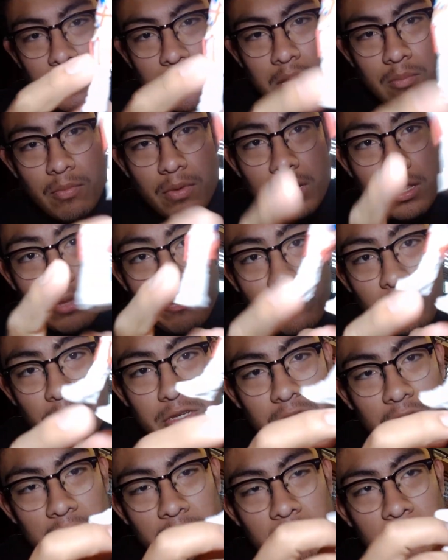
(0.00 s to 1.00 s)
But the boots
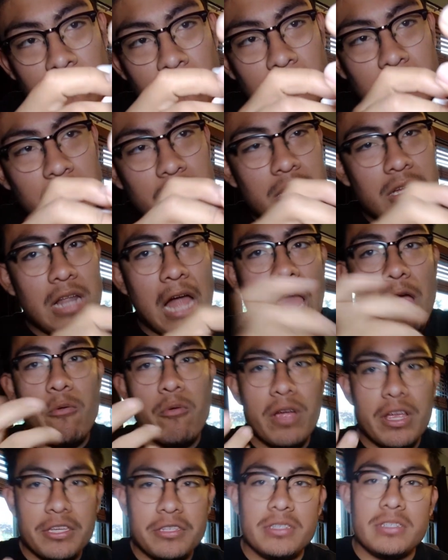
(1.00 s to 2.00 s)
are really good. I
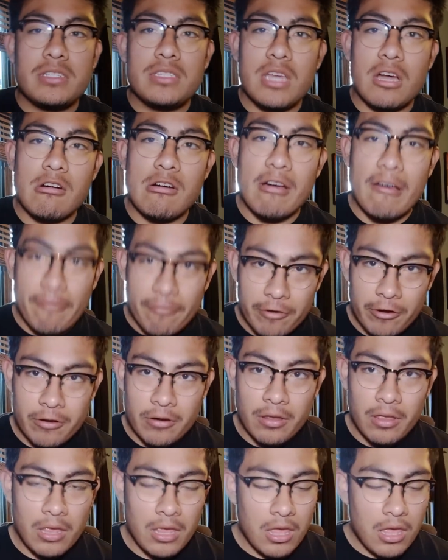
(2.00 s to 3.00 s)
wish, though, however,
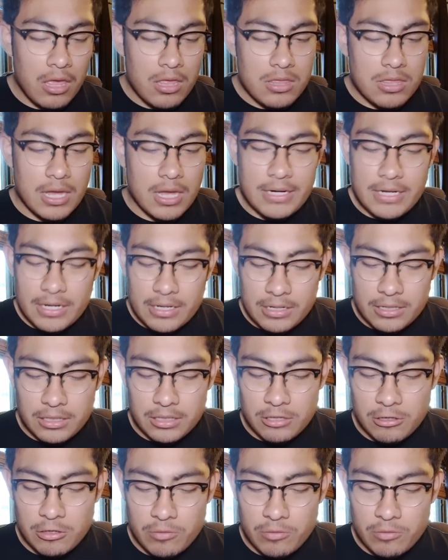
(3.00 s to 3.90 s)
they did include